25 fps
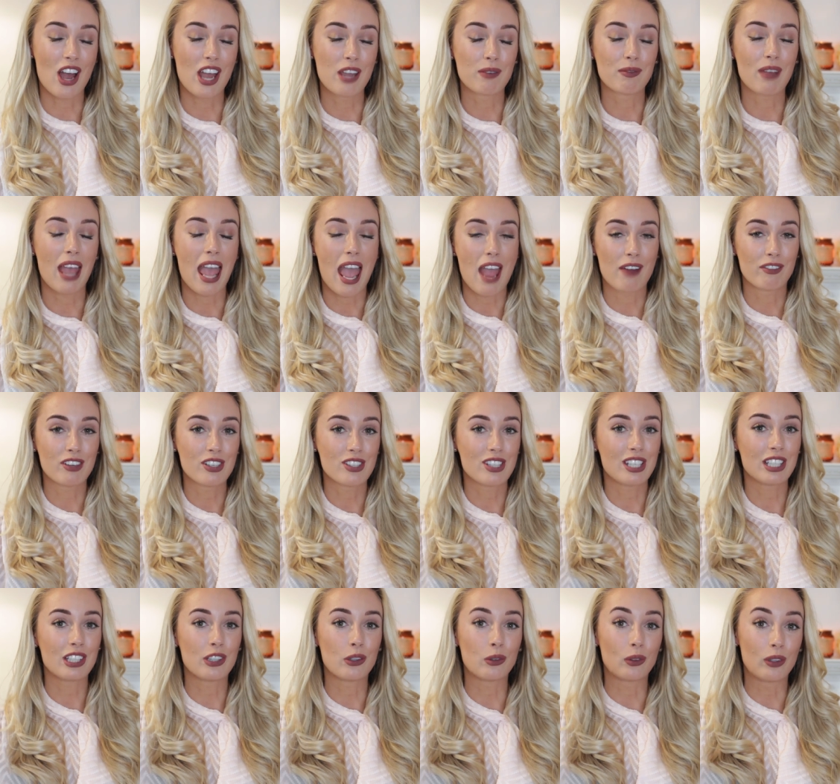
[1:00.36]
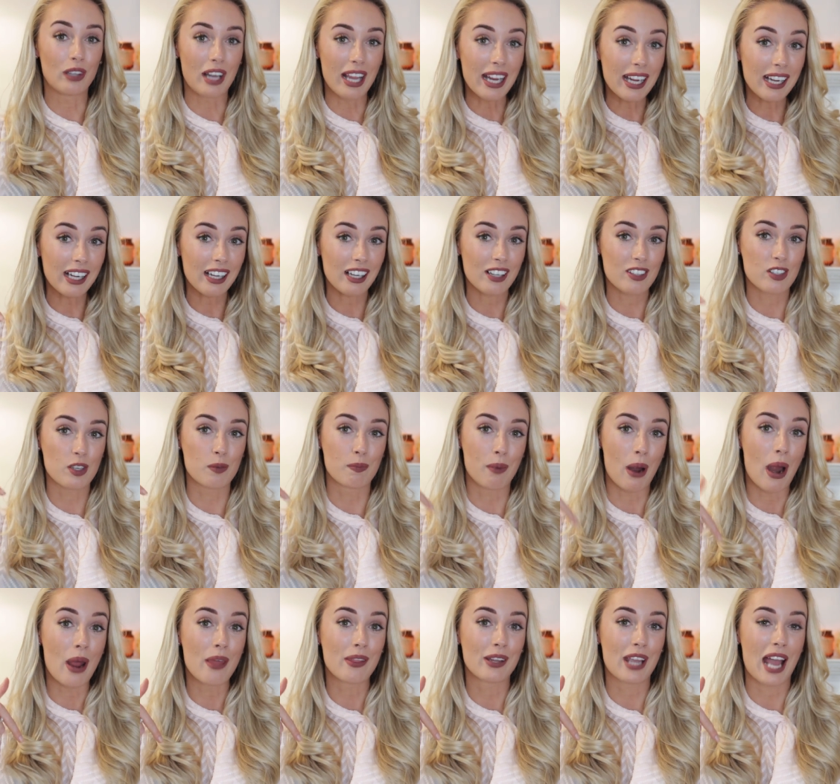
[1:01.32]
time, every single link to
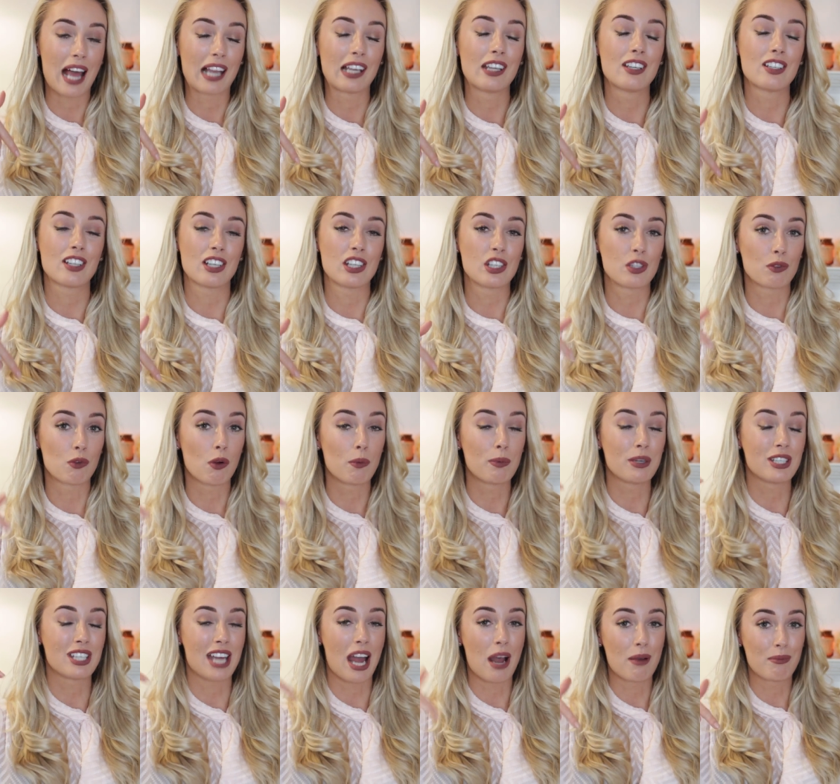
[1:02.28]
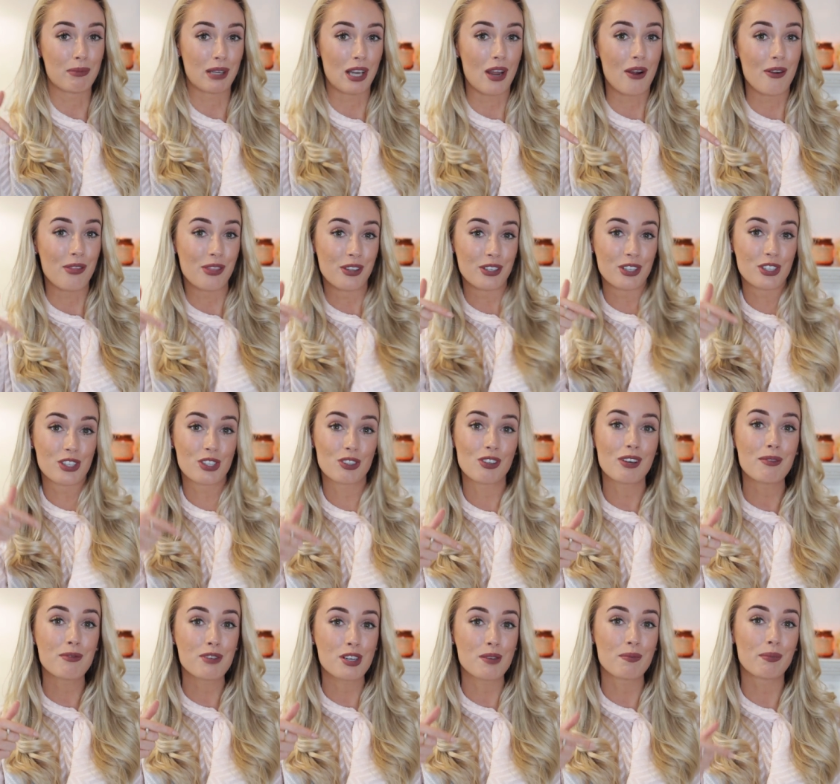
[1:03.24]
buy the calendars will be down below in the
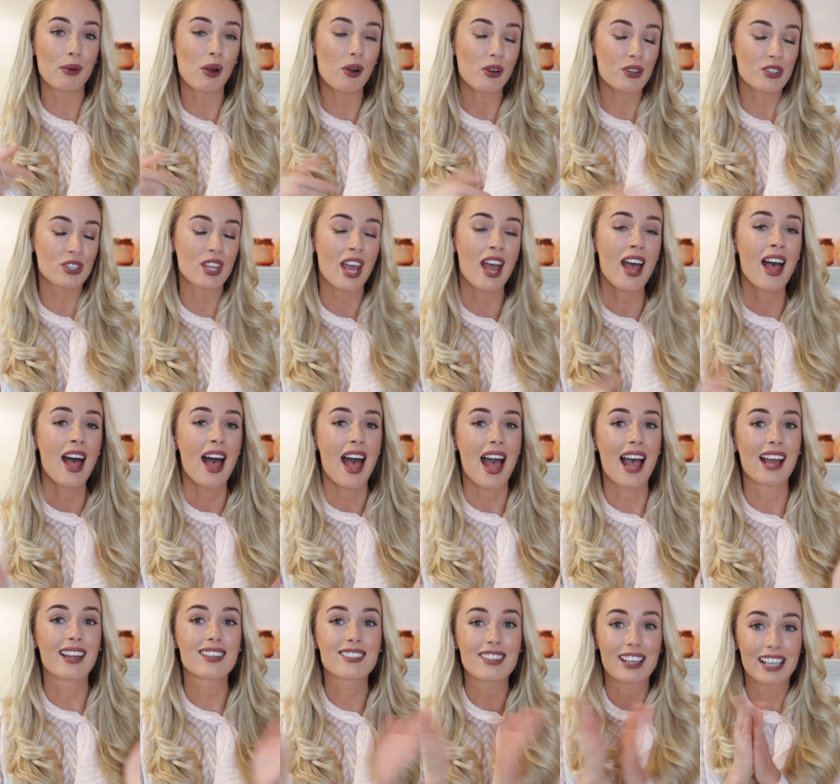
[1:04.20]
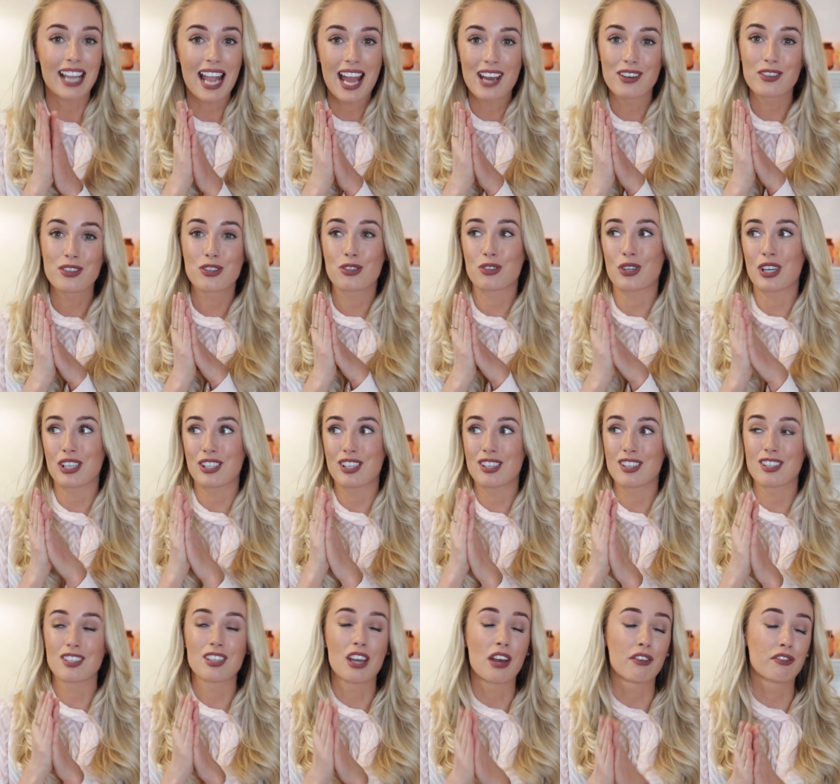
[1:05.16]
description box, and I cannot stress
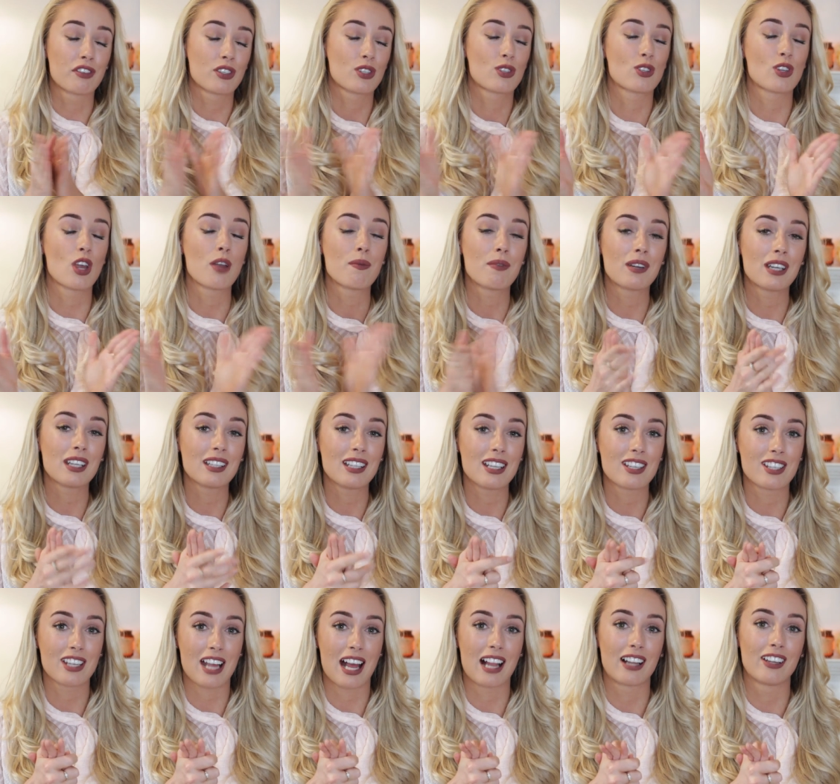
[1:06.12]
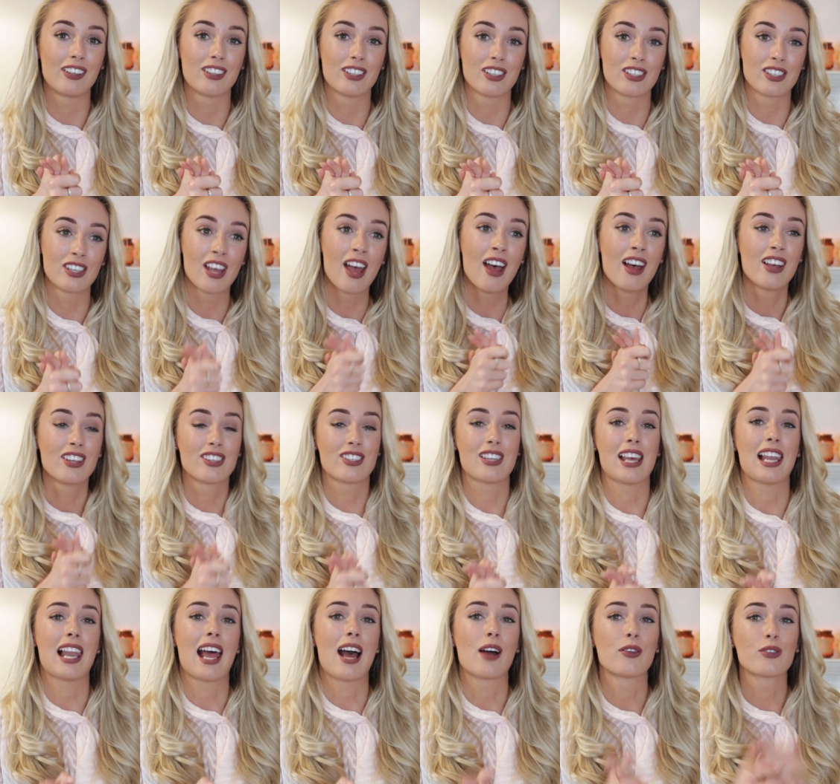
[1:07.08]
this enough, so many of these calendars
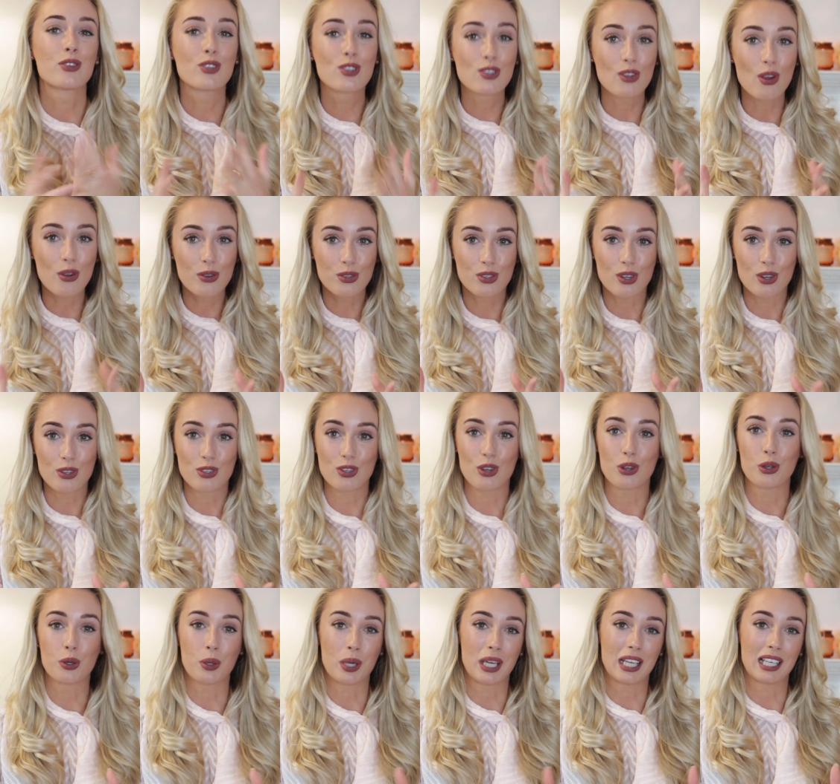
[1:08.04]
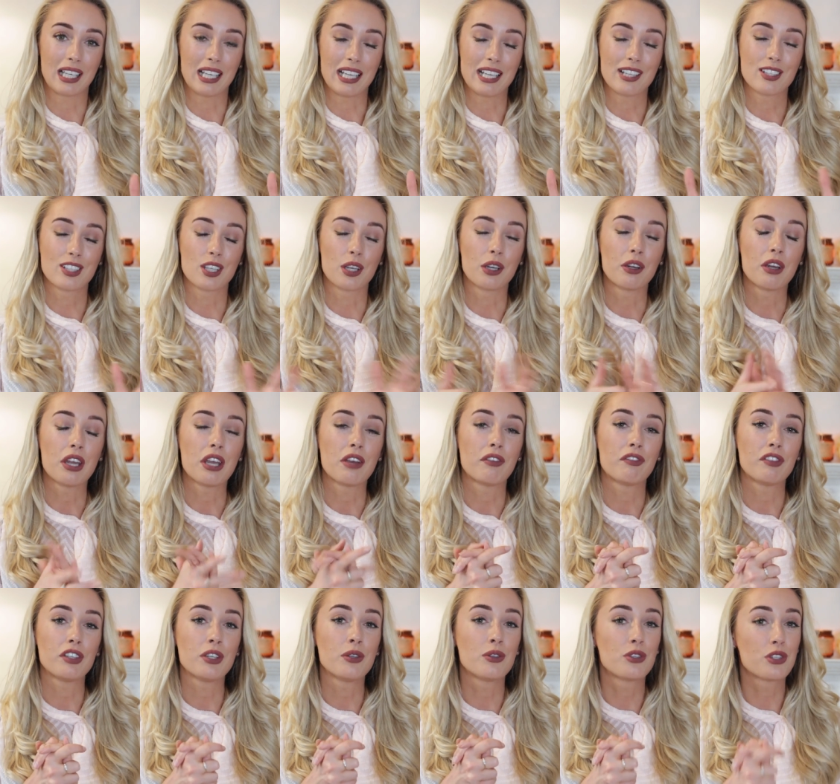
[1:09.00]
sell out so so so quickly, so
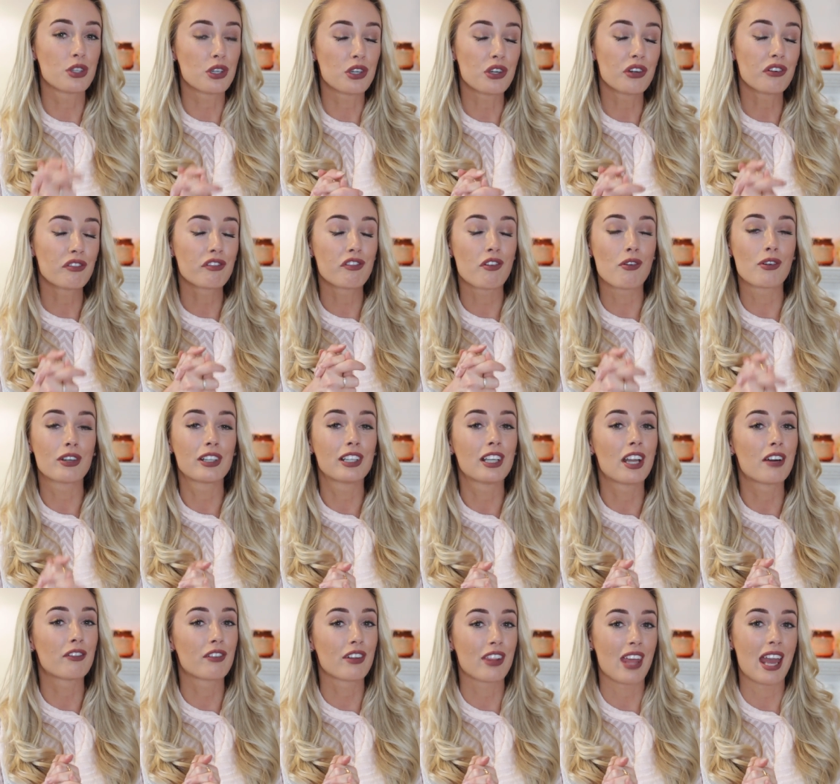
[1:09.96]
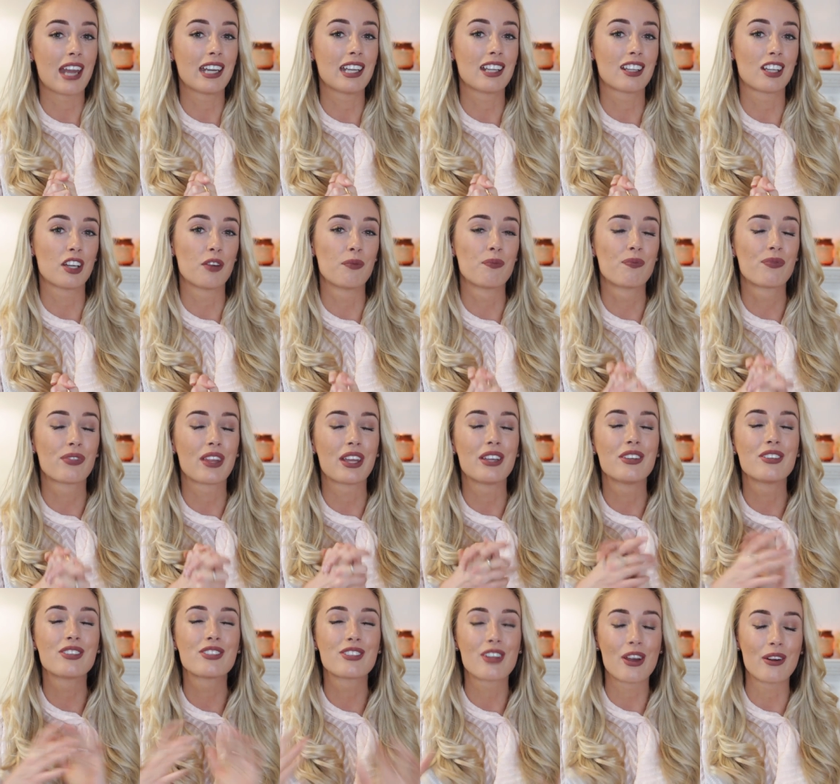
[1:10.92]
if you do fall in love with any of them
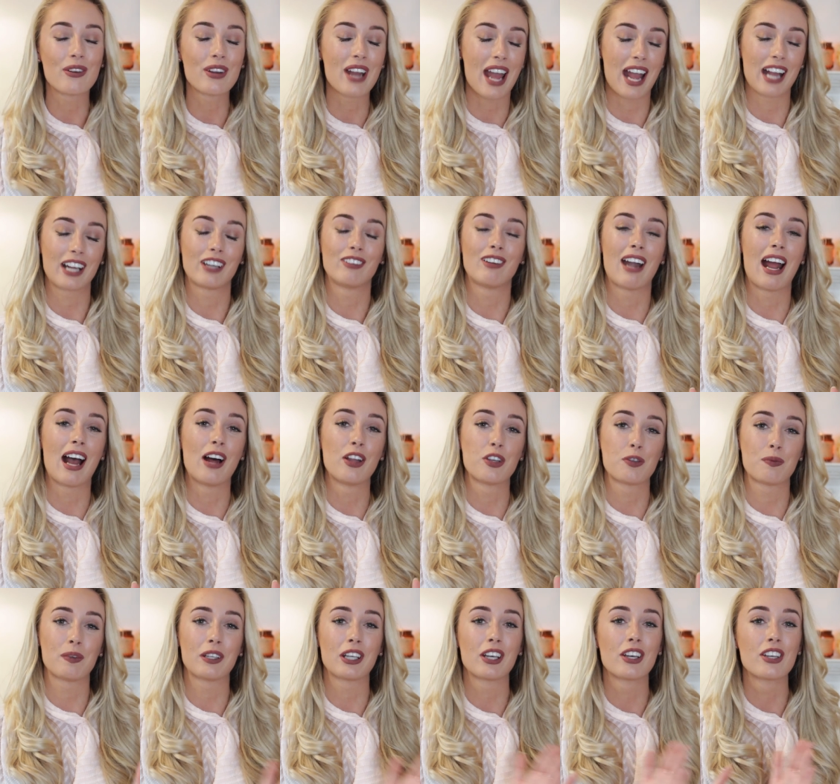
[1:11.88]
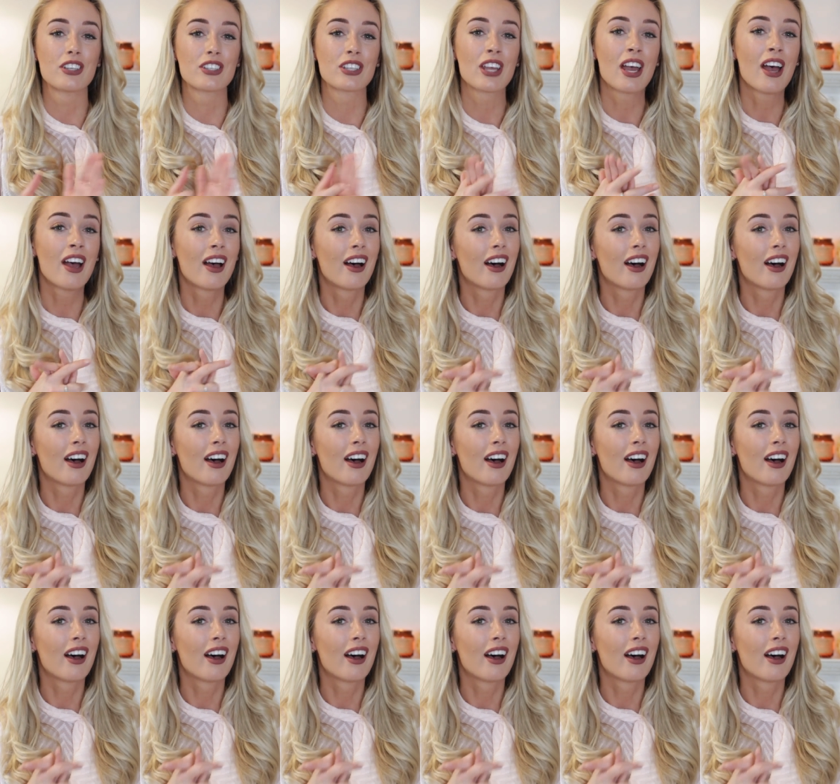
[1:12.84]
then don't hang around because